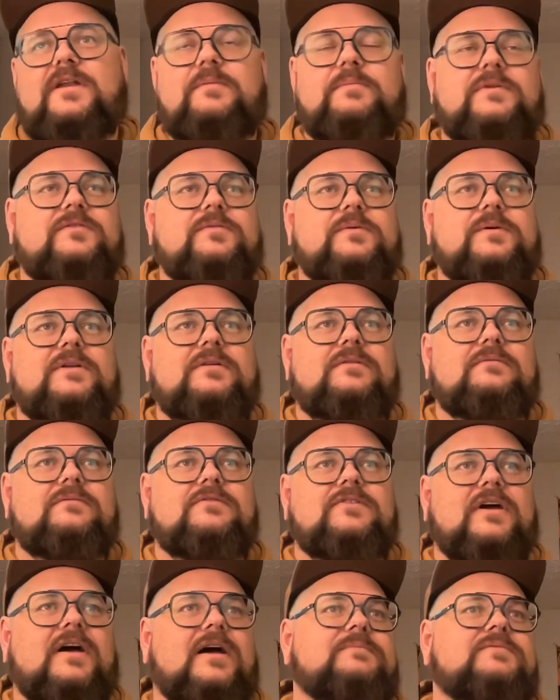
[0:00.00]
of between
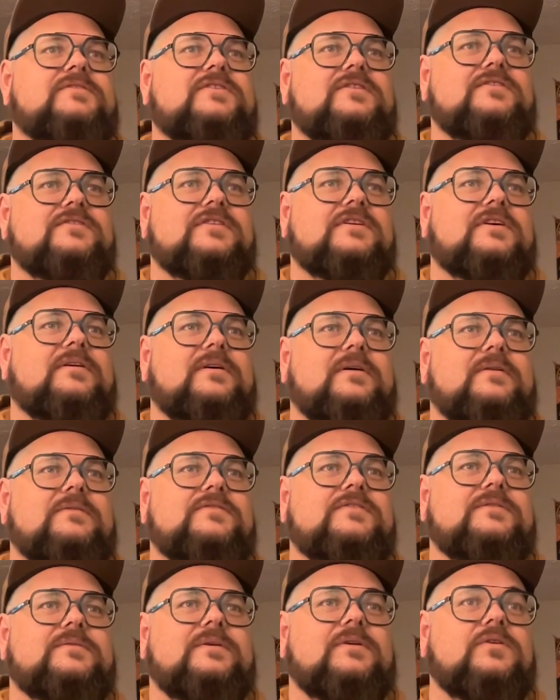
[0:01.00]
jobs years ago, I was
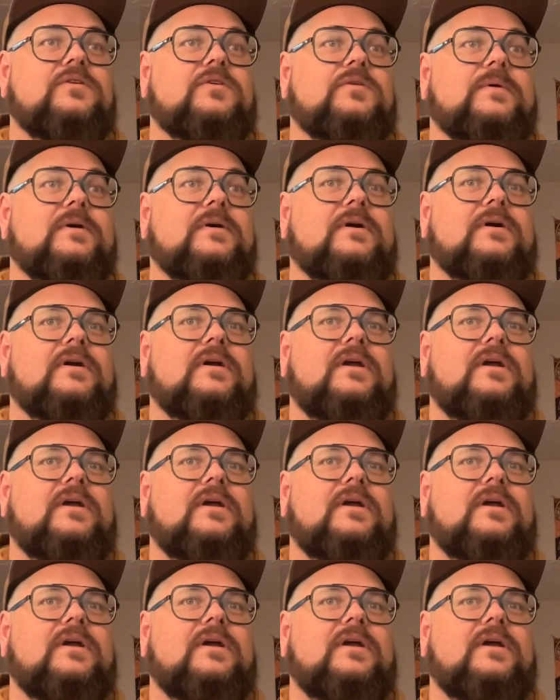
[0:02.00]
doing Uber,